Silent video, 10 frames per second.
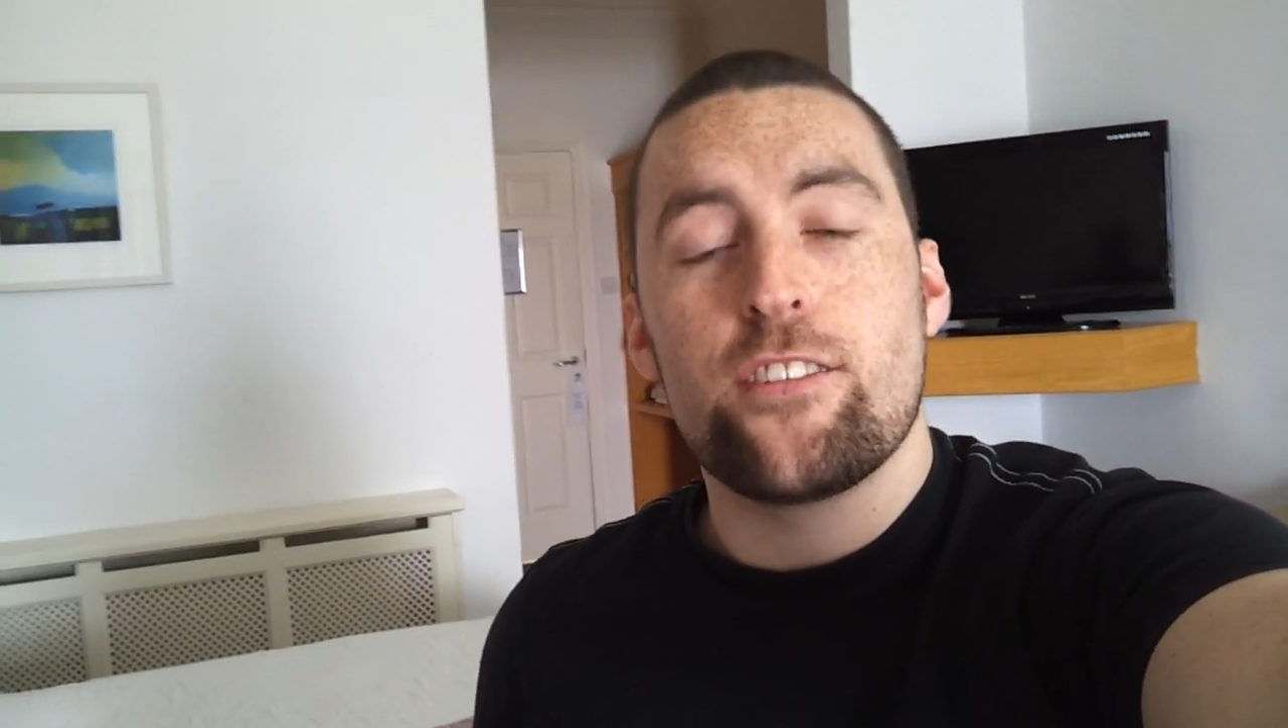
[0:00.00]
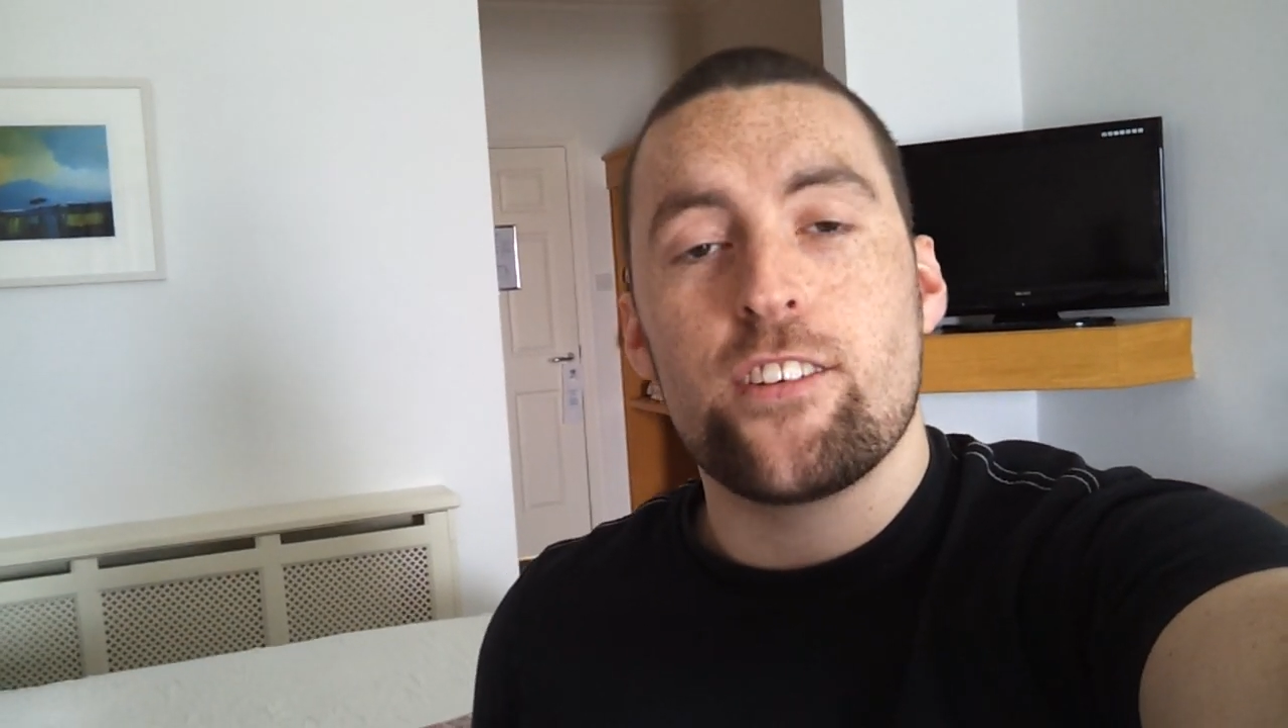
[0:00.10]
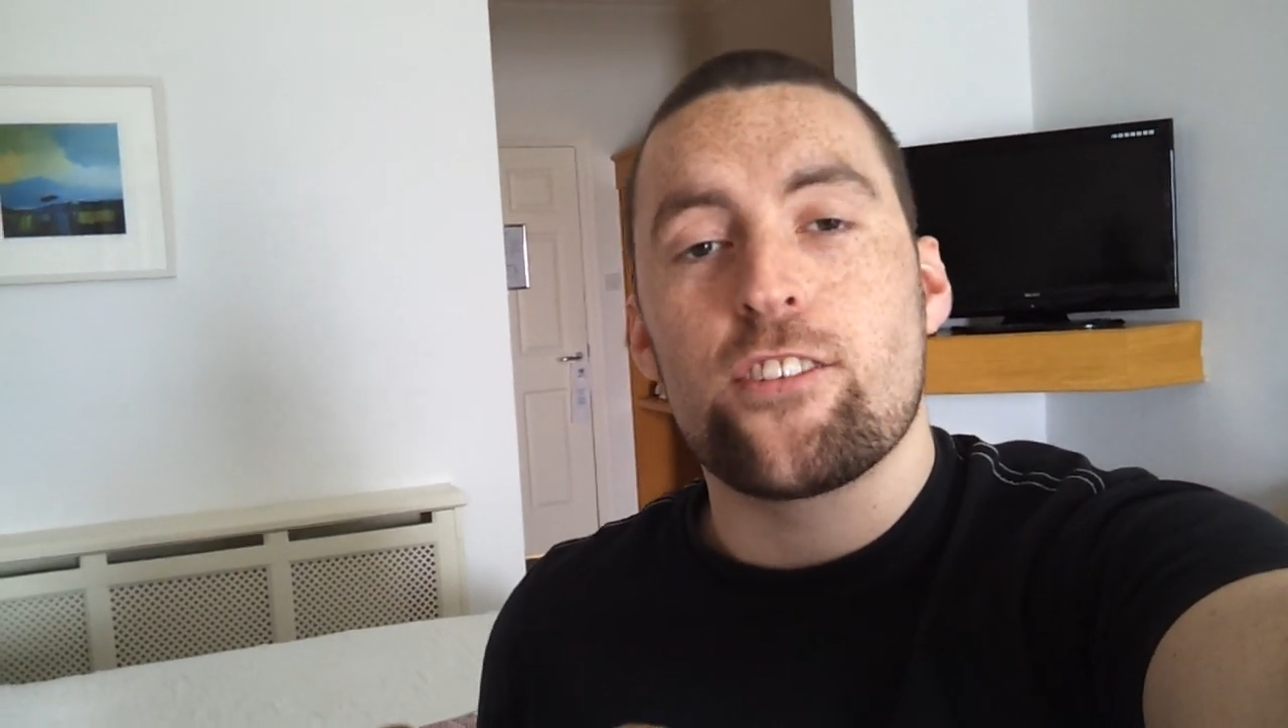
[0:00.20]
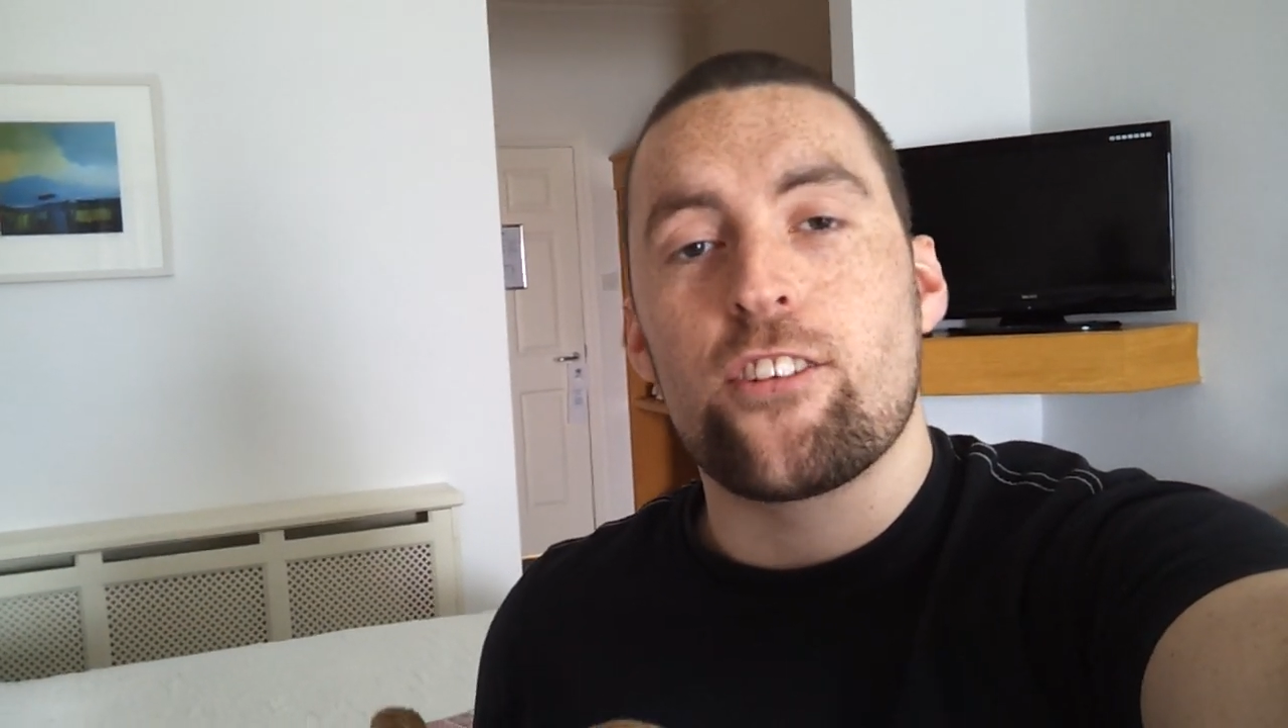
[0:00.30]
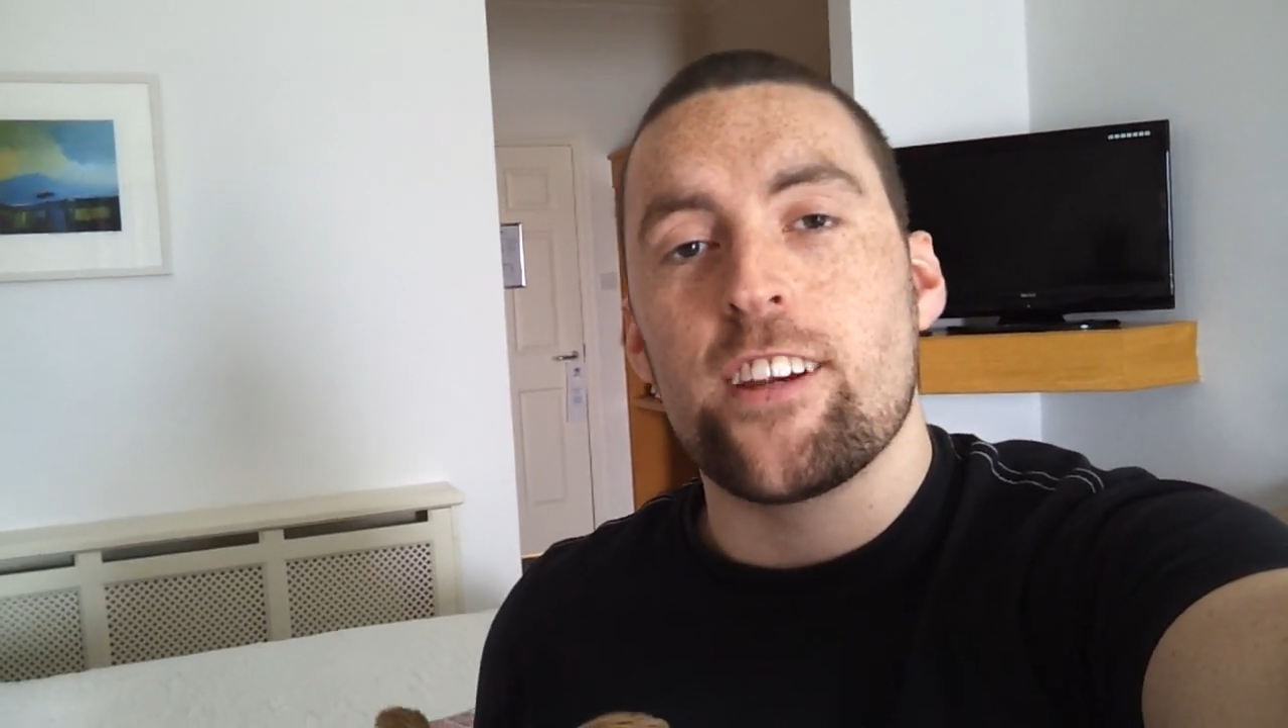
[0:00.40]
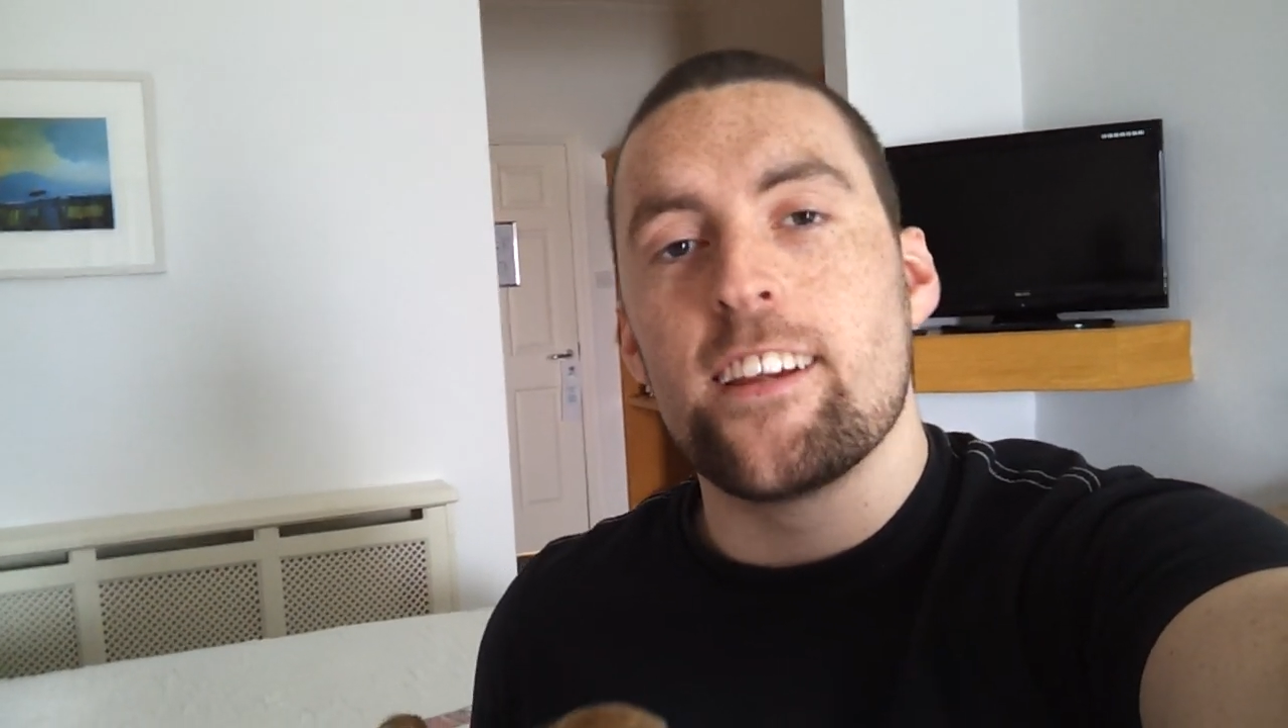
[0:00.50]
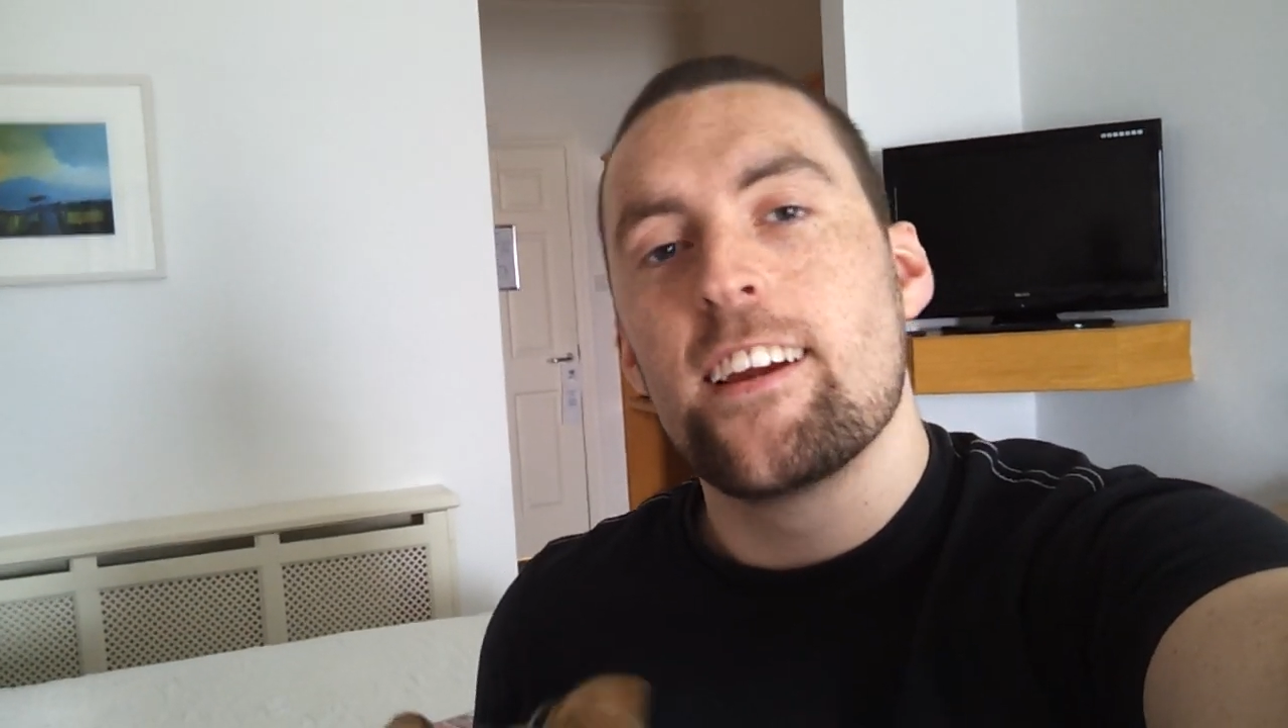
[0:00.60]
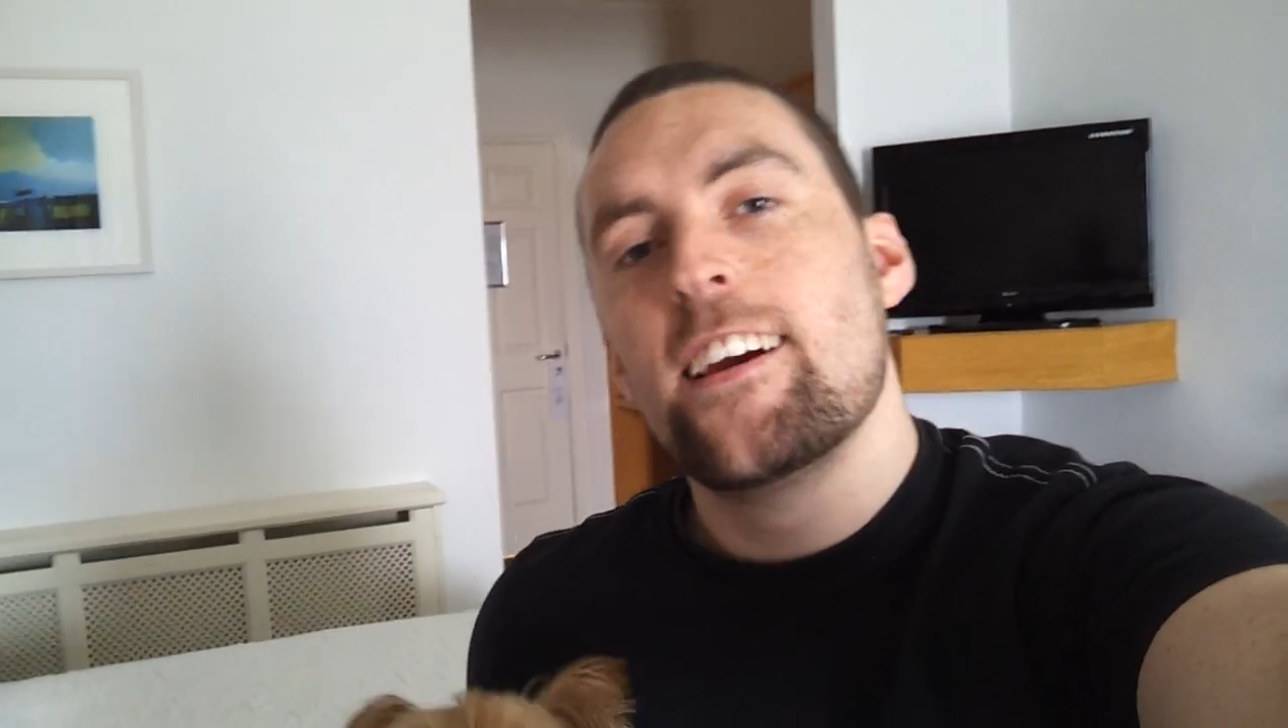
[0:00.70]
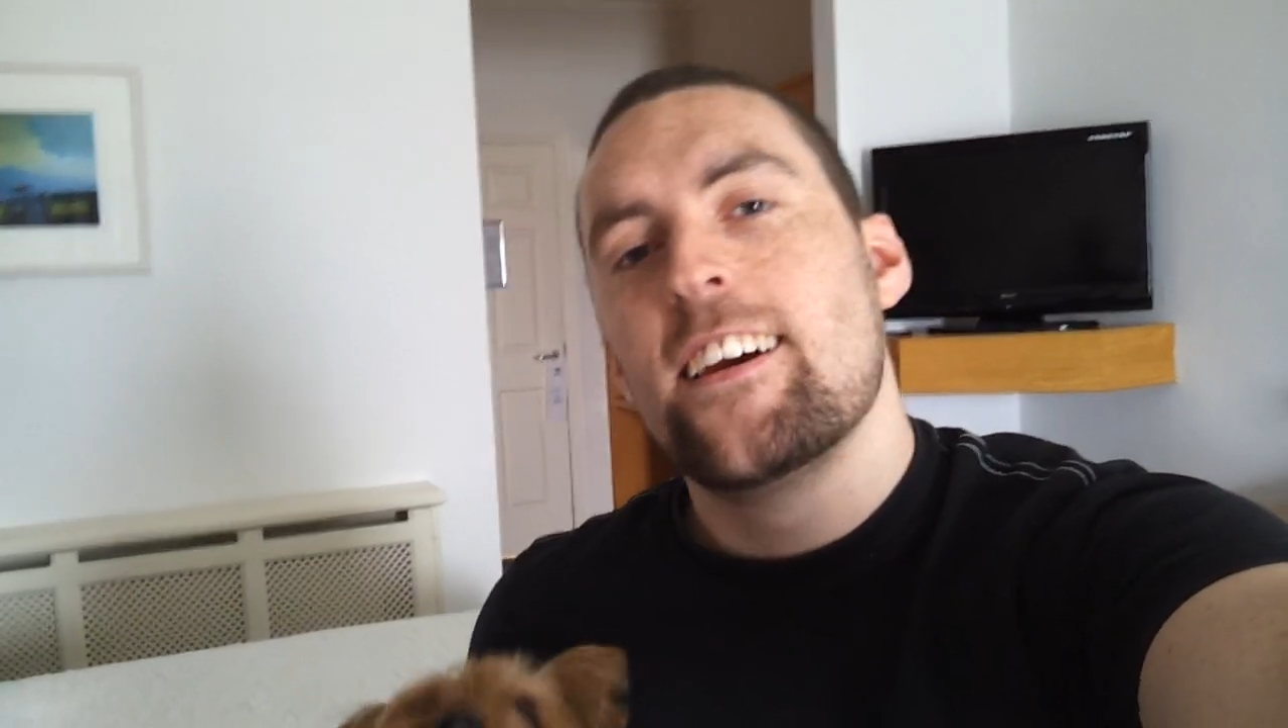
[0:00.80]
three oh three,